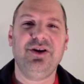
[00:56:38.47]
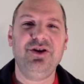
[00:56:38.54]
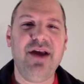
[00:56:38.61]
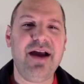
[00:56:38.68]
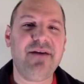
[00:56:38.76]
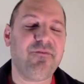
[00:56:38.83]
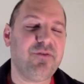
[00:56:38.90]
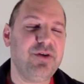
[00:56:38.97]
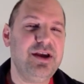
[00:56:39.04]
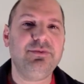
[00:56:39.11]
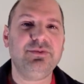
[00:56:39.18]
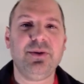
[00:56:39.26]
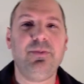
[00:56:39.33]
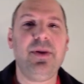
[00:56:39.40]
You have
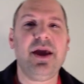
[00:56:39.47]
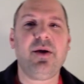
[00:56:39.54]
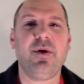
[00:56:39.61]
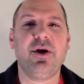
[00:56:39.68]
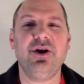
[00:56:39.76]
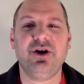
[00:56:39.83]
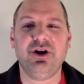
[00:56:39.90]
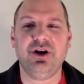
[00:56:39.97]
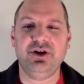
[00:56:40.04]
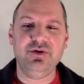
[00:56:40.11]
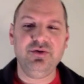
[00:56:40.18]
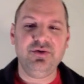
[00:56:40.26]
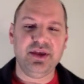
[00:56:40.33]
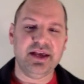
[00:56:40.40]
freedom to pick where you're going
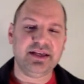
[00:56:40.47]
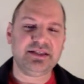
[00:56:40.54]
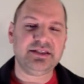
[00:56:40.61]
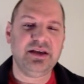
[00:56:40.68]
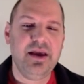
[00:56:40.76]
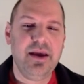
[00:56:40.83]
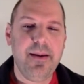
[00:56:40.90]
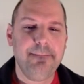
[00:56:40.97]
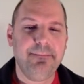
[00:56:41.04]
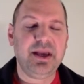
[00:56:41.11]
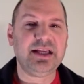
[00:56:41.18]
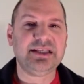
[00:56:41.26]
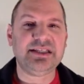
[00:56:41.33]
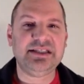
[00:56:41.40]
to do this.
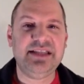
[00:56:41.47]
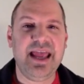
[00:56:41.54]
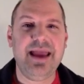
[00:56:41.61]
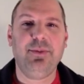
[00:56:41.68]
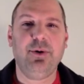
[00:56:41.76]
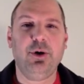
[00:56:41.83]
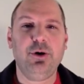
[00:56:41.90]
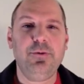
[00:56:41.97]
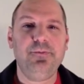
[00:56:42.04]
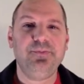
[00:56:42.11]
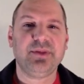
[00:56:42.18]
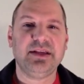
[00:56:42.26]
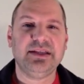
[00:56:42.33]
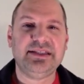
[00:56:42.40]
Pick a
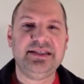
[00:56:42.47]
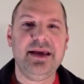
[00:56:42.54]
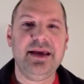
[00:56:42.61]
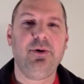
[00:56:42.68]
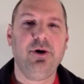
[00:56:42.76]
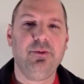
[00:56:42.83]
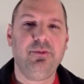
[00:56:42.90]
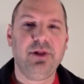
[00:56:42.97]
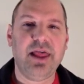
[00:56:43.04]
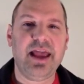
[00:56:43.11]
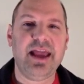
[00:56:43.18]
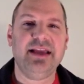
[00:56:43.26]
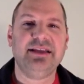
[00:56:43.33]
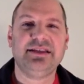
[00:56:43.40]
stable, simple
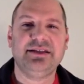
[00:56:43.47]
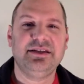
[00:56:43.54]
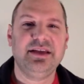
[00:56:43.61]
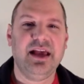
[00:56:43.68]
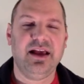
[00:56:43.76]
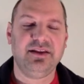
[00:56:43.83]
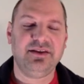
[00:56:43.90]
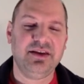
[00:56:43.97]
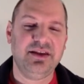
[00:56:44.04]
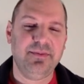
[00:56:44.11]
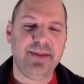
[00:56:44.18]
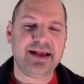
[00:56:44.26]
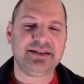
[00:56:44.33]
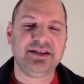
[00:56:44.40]
place to
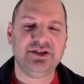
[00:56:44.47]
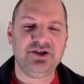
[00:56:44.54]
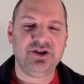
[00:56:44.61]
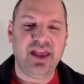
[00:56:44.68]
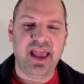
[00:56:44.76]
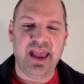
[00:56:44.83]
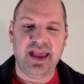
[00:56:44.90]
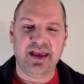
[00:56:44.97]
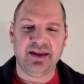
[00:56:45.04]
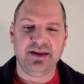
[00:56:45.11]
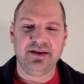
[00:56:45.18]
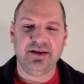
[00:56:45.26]
the best that you can.